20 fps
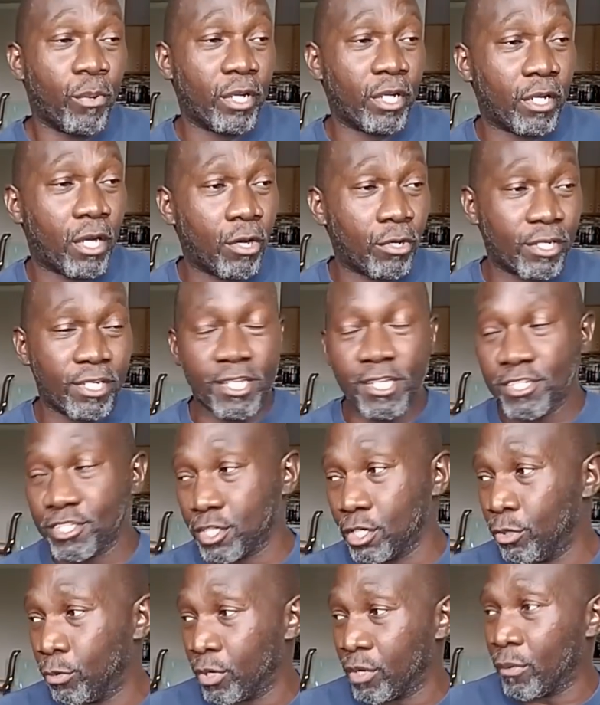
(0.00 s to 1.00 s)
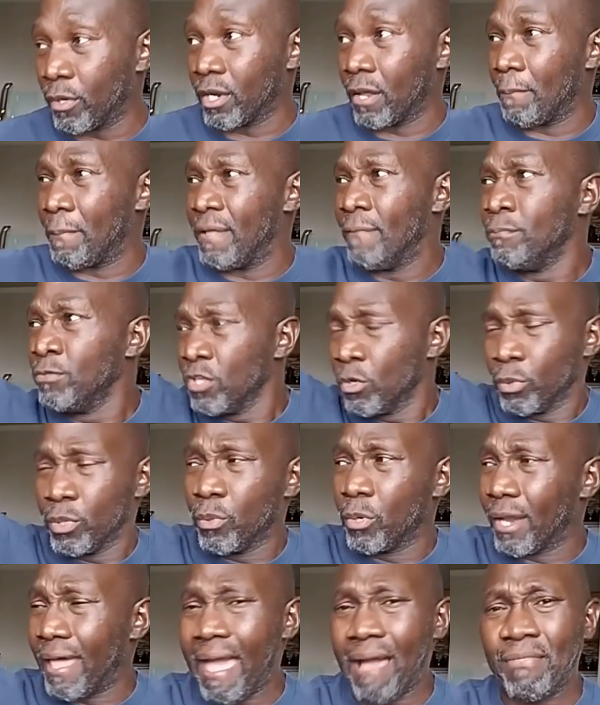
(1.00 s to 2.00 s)
We want to go to this school. We want to be,
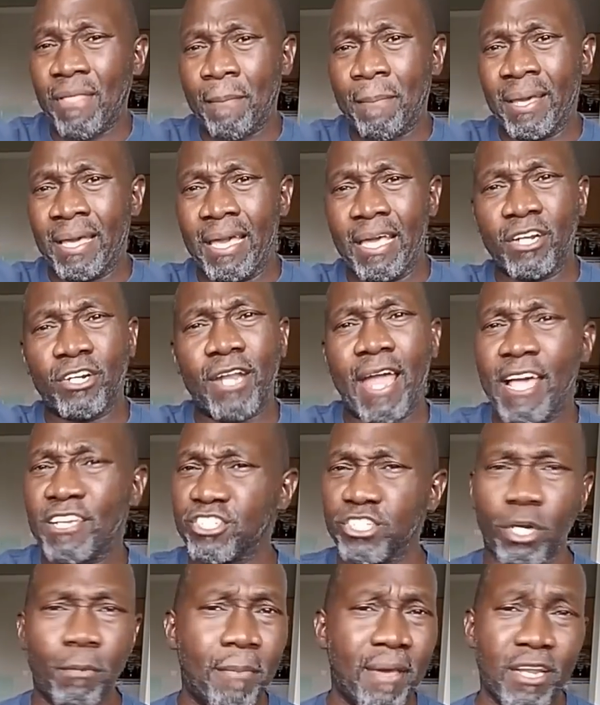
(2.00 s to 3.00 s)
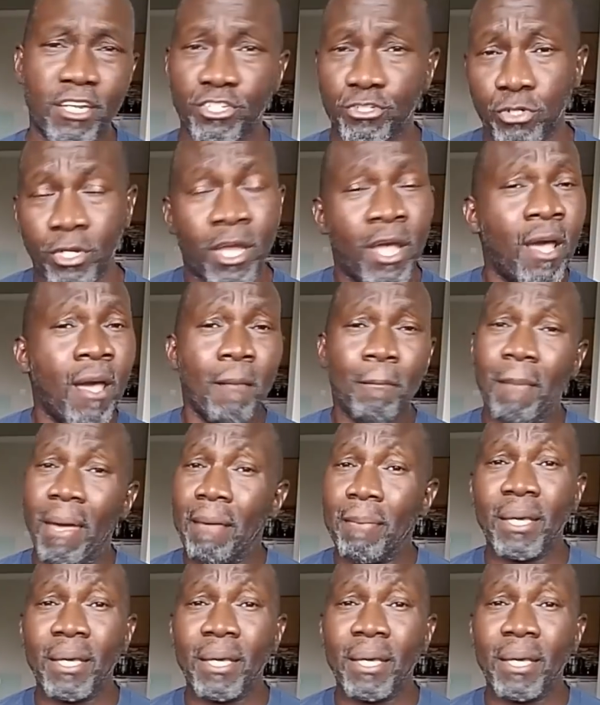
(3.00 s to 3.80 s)
we want to have that big international ministry.